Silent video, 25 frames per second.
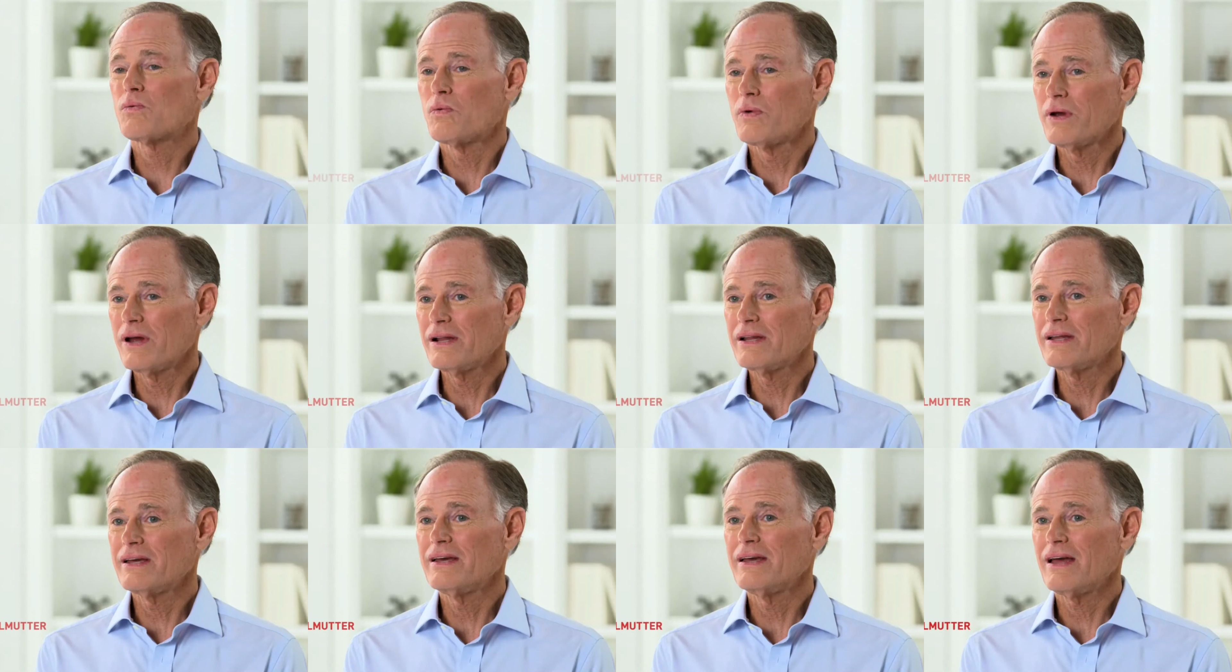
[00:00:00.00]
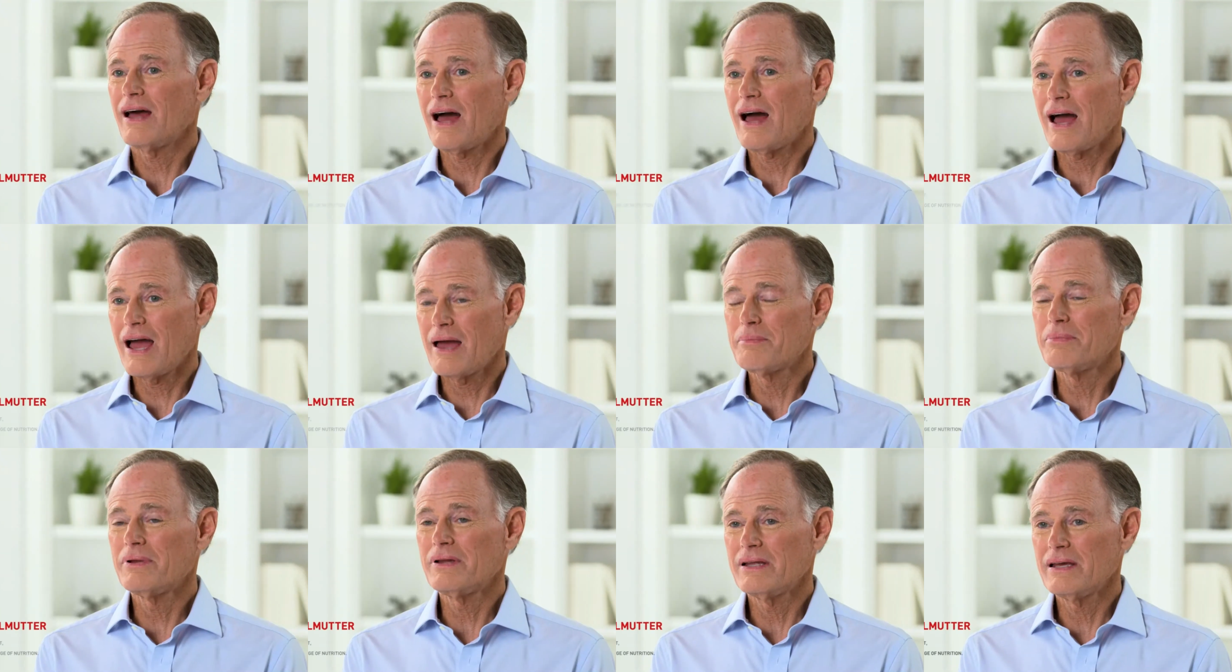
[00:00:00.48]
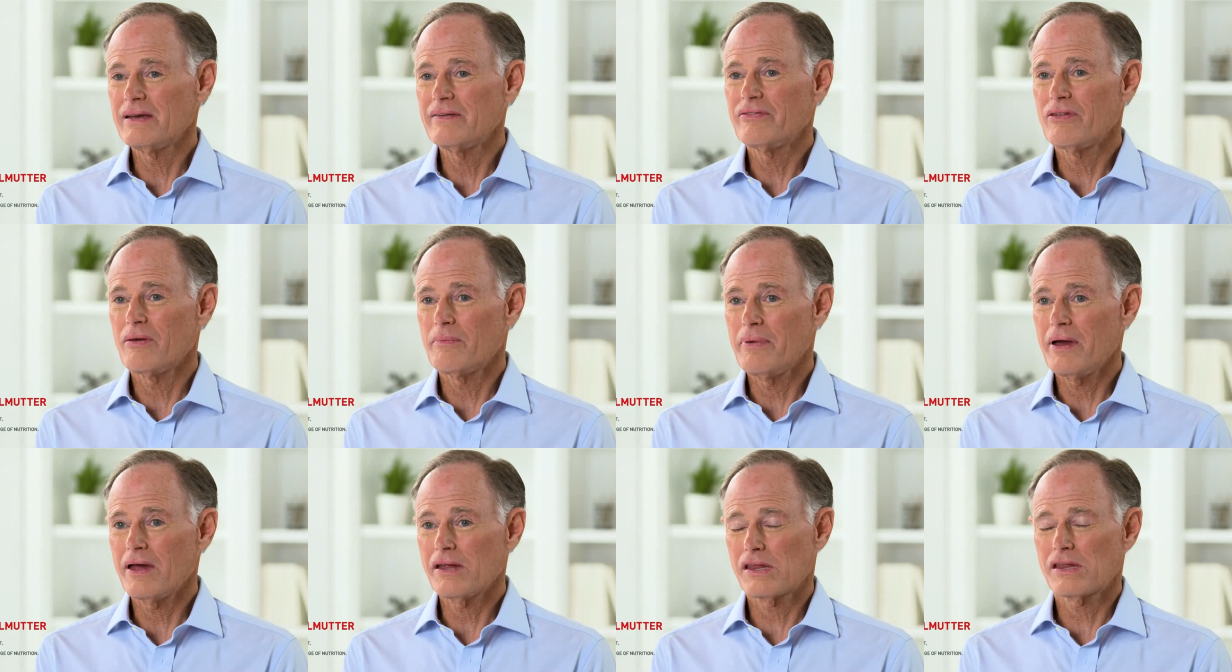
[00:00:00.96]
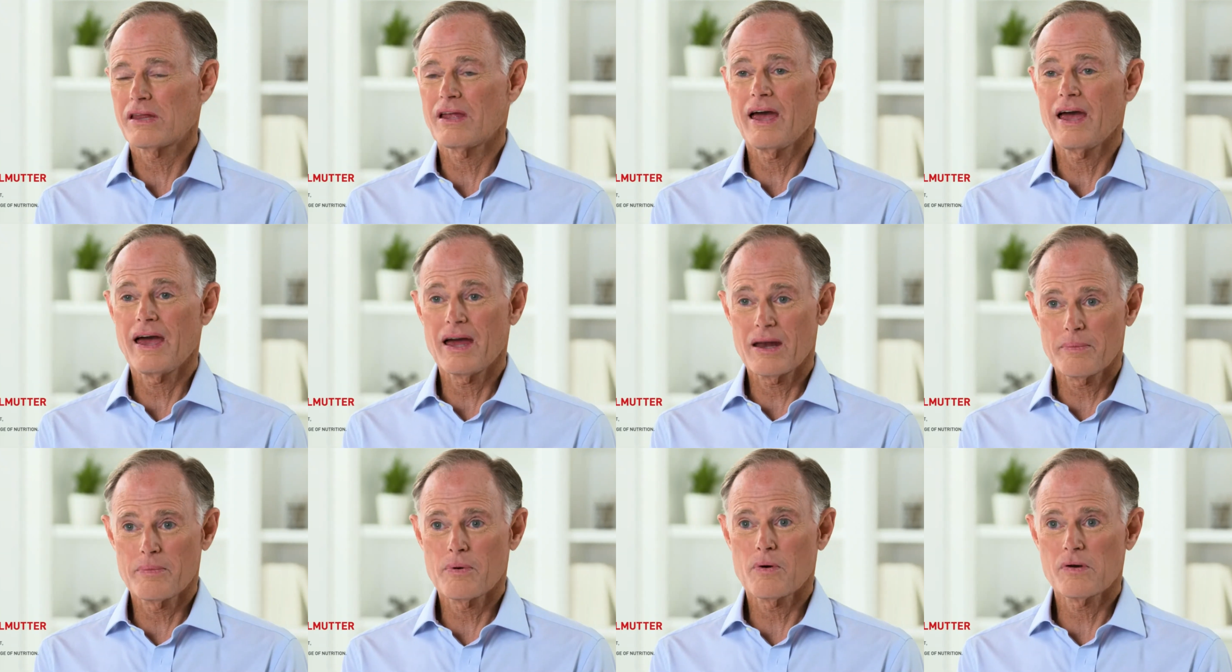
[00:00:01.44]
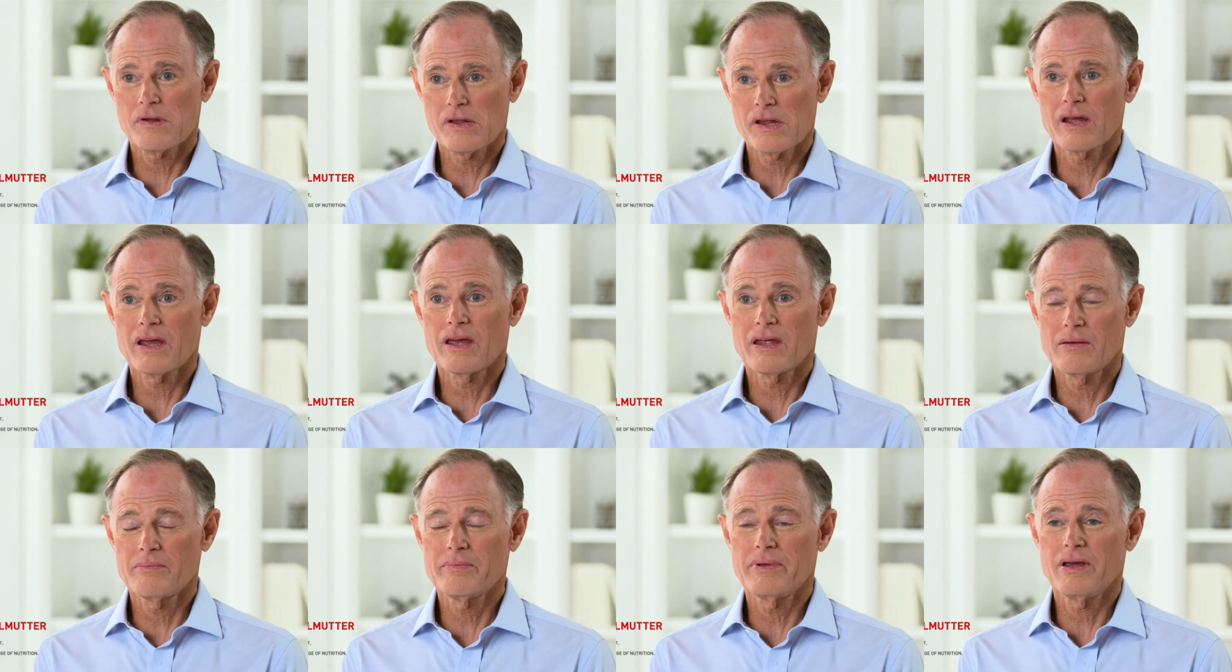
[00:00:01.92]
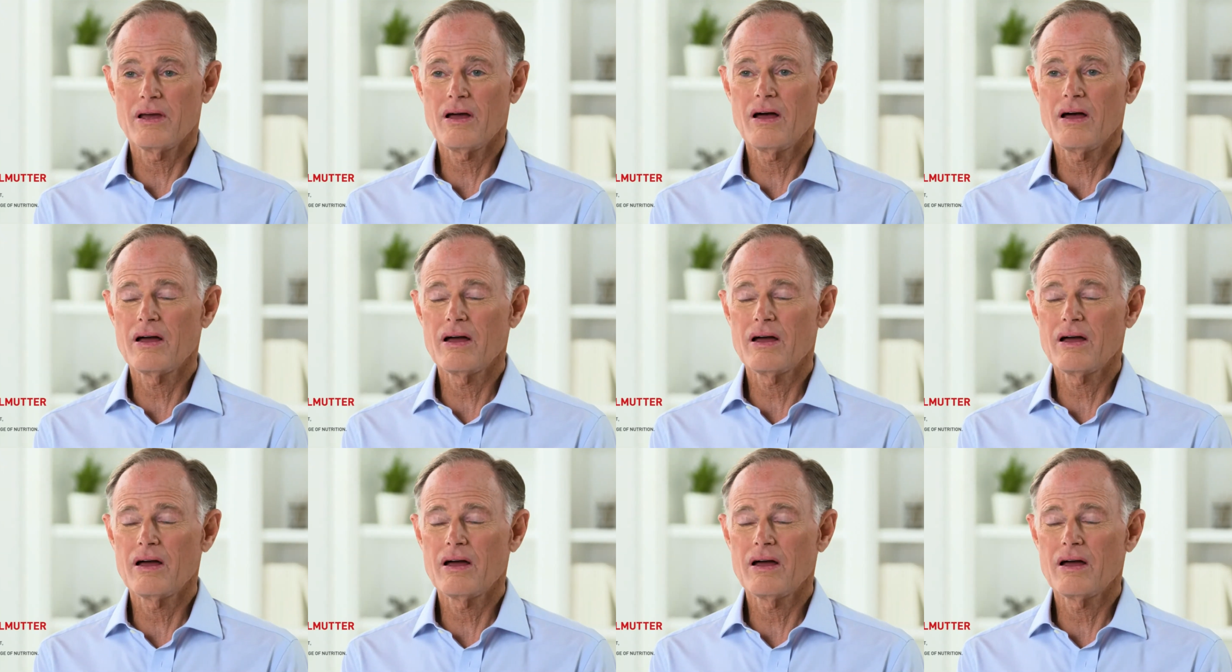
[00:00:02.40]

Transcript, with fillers: really, I believe, the best diet a person can be